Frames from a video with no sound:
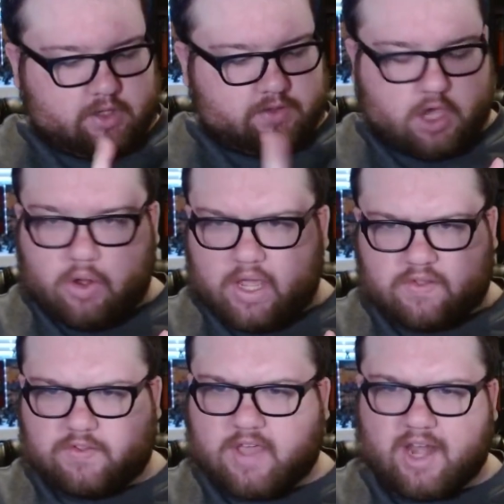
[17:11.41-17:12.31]
the Codex
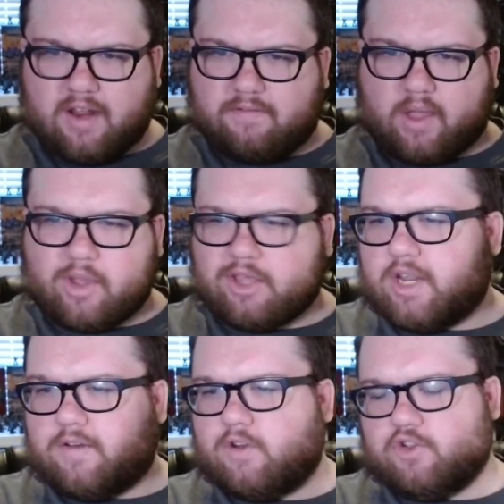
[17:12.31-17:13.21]
is kind of like what you
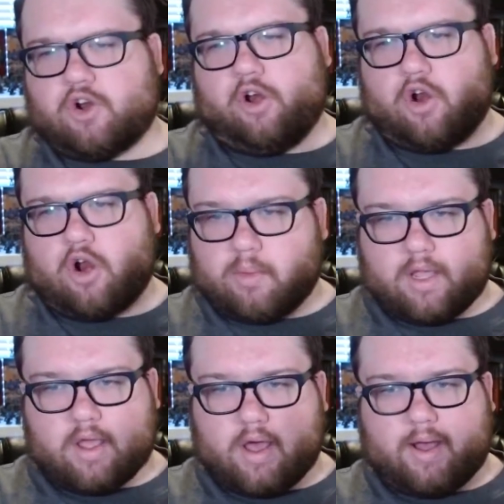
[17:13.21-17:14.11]
need to start an
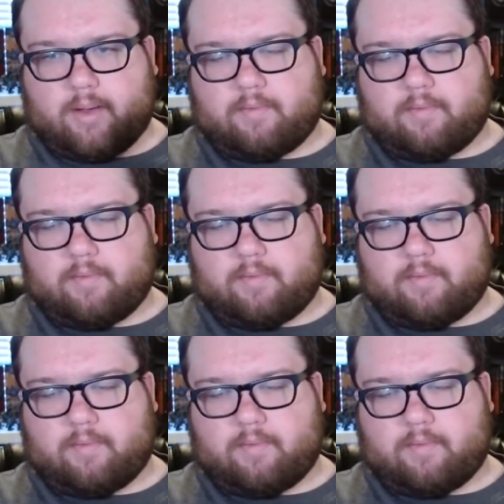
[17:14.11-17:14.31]
army.